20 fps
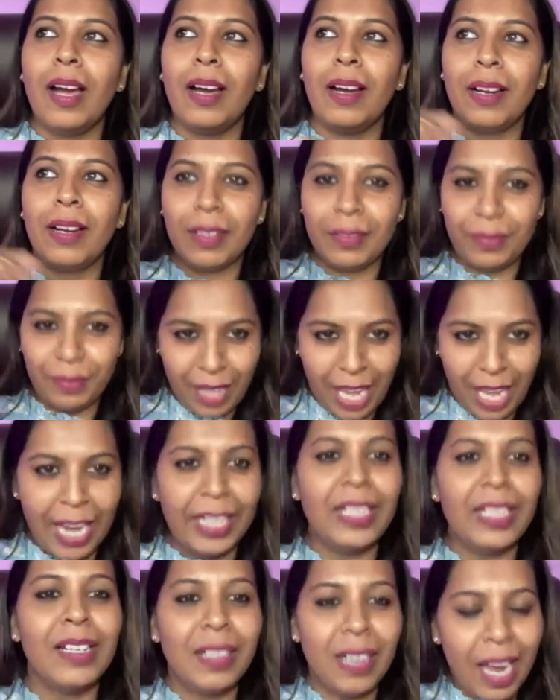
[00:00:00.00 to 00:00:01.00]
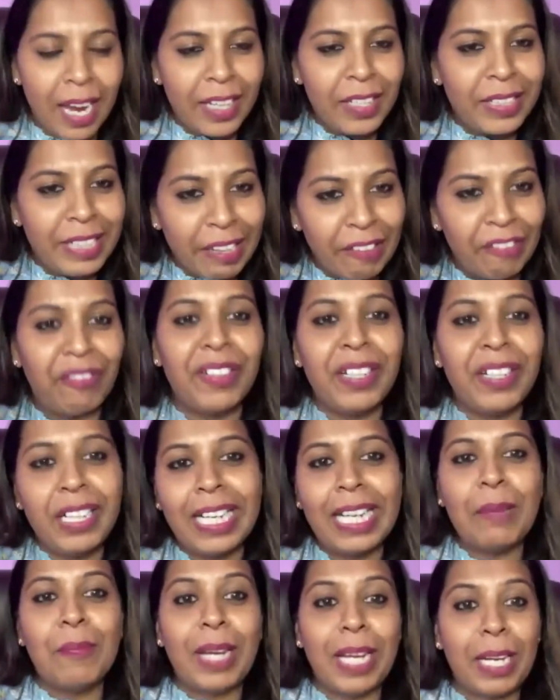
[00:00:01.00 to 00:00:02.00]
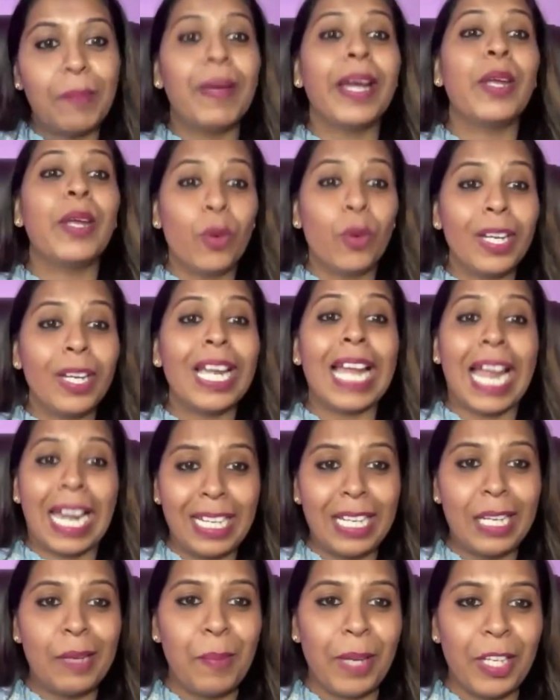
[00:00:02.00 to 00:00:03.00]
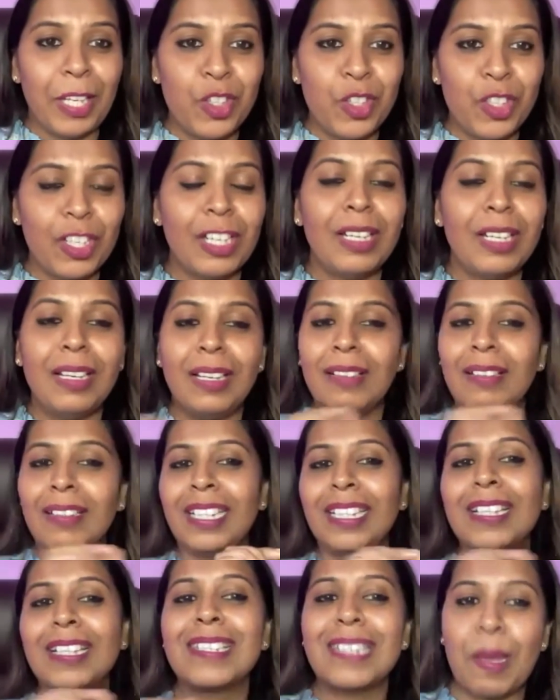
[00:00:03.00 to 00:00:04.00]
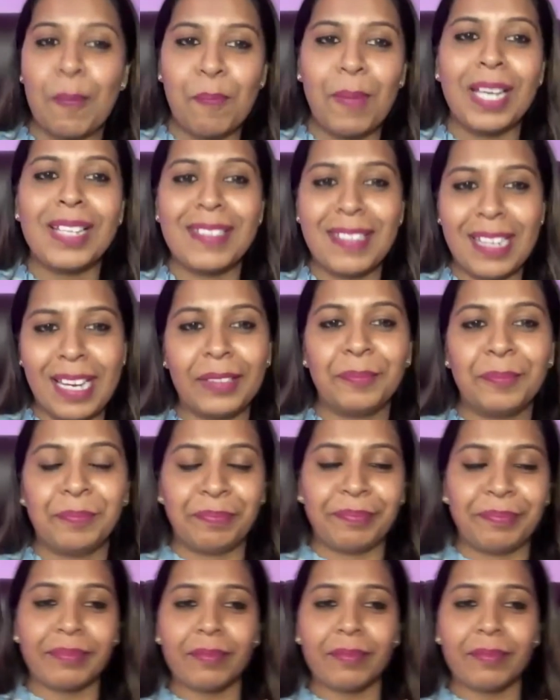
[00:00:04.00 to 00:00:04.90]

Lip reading: I definitely made my own landing page, learning the step by step.